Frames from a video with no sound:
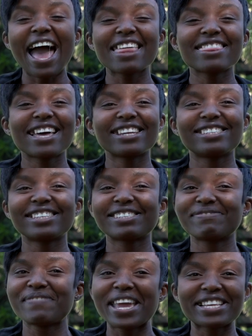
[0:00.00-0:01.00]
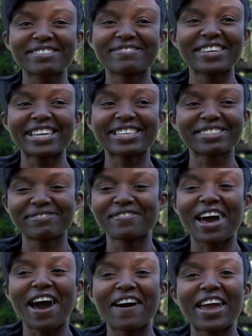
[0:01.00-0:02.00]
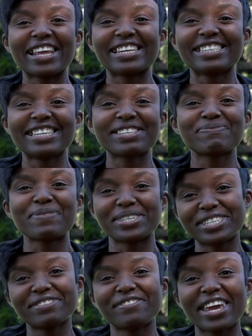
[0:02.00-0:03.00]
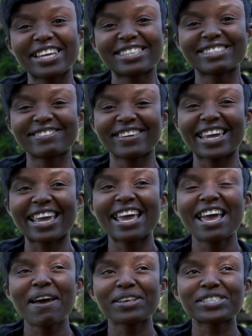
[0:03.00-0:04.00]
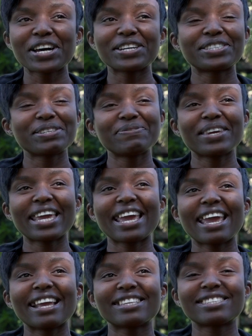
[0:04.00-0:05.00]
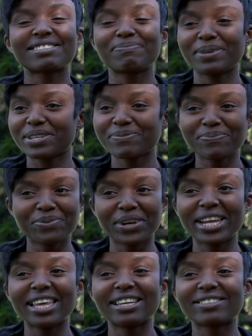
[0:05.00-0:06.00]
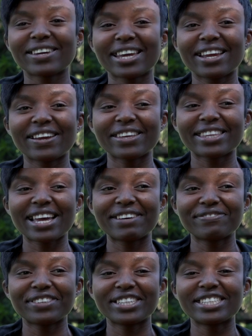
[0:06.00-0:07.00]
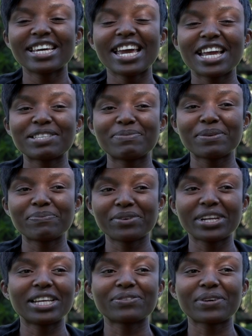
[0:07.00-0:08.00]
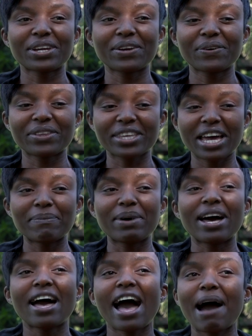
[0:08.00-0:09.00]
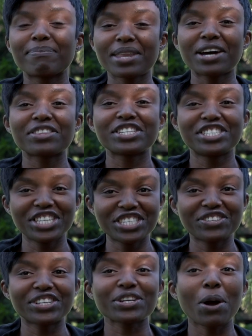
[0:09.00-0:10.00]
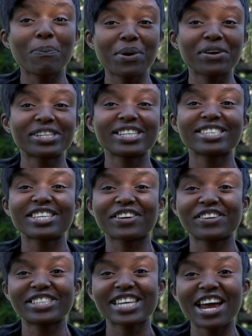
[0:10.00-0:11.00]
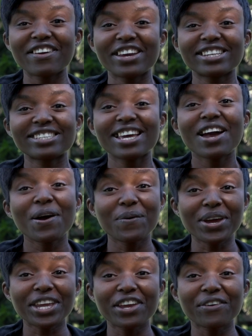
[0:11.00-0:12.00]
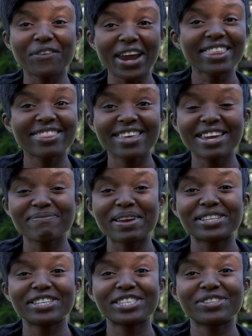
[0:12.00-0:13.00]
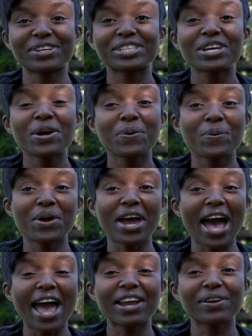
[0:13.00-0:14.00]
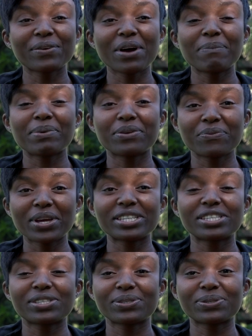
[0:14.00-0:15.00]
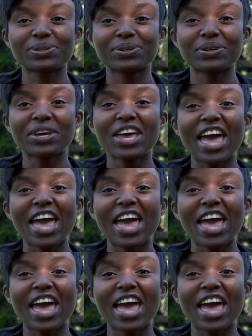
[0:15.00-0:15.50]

And that just makes me smile and it just motivates me. So to me, it's been brilliant working with Camfed. It's been brilliant working with CAMA. I'm now the District Operations Secretariat, working right there in my district where I grew up and went to school.